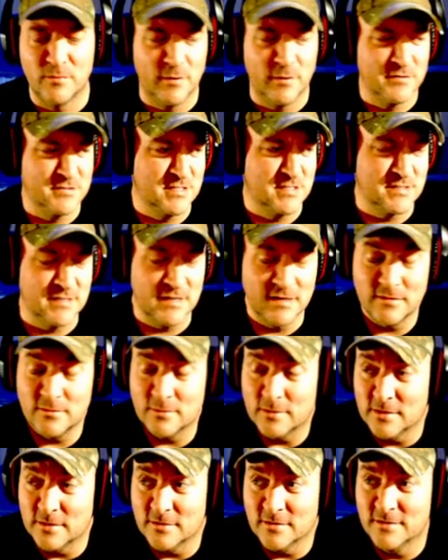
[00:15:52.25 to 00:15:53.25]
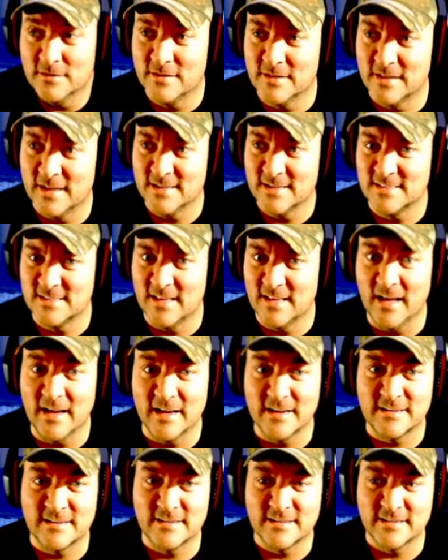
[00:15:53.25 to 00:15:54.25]
I was just like, well, that's
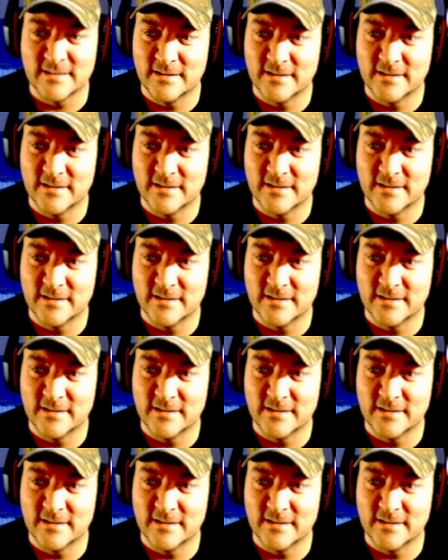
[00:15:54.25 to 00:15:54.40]
that.